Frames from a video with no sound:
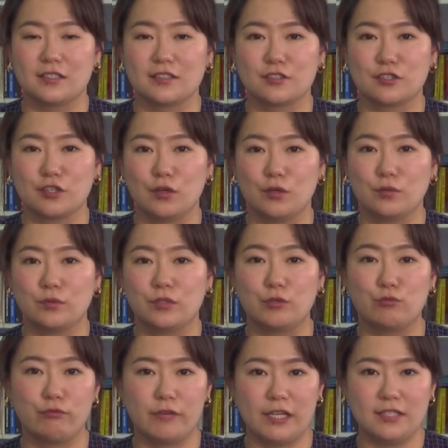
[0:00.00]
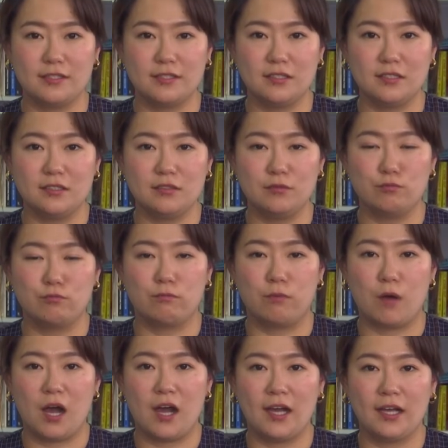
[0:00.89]
So the reason
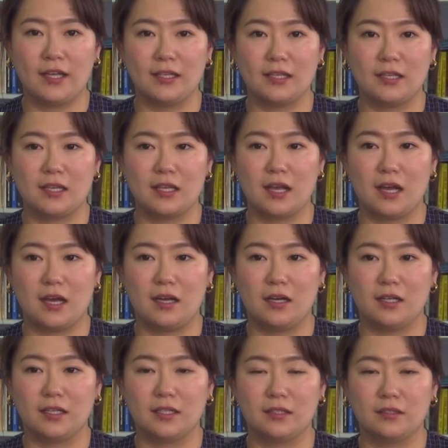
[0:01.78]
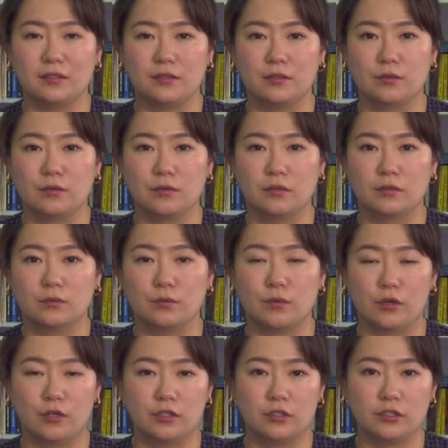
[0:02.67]
why I
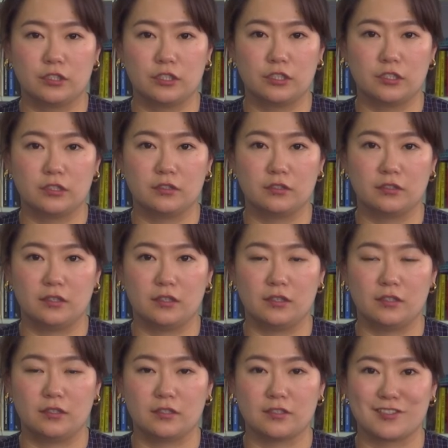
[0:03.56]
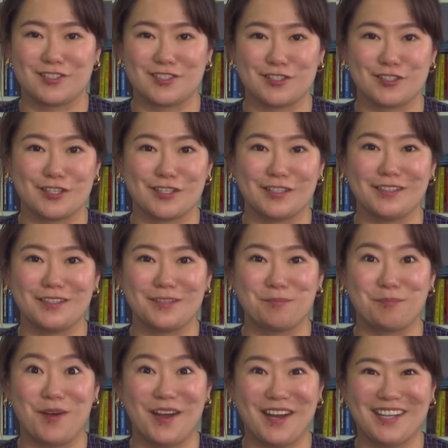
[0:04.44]
work and still
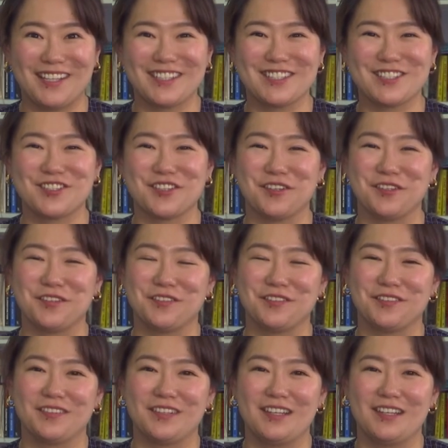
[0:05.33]
part of